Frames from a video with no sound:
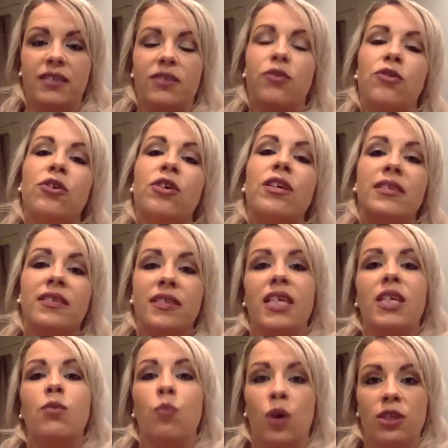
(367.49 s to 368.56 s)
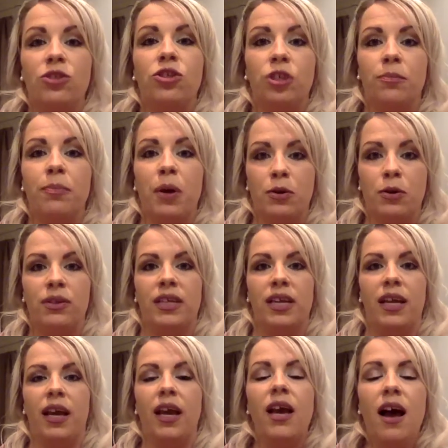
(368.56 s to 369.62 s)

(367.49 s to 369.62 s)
So they're going to see what you're posting.